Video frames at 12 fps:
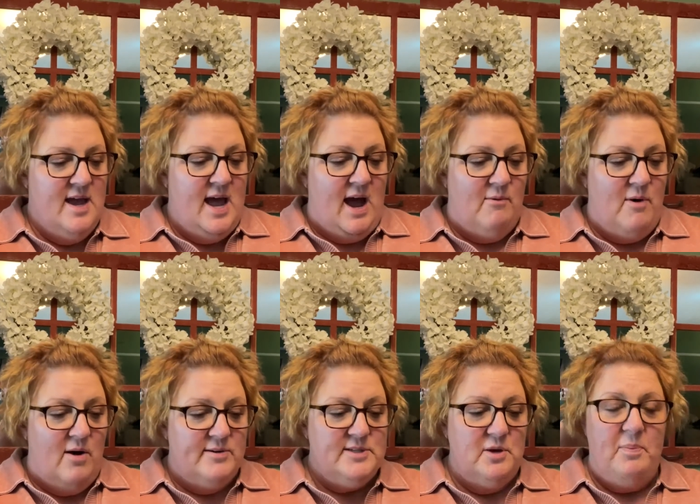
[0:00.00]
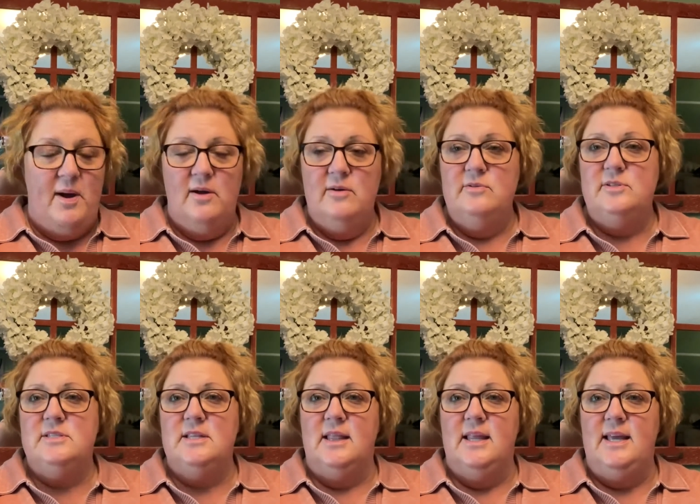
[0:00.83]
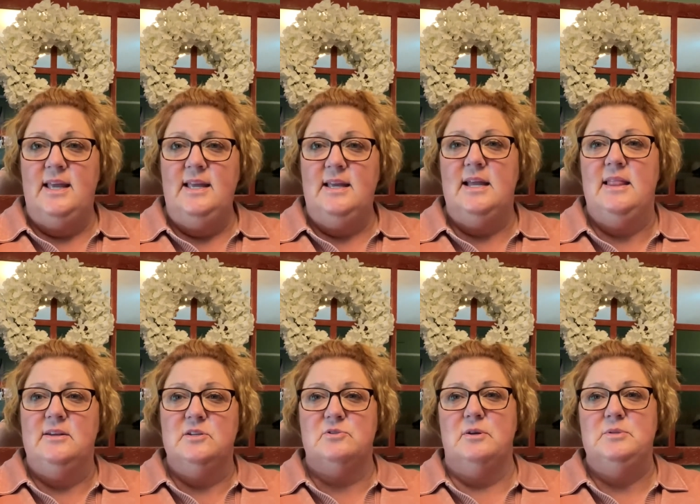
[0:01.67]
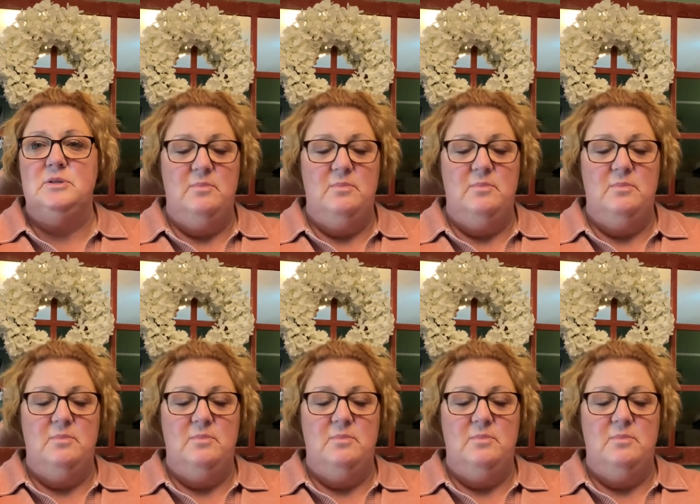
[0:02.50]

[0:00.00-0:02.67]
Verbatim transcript: I will also post the link in the description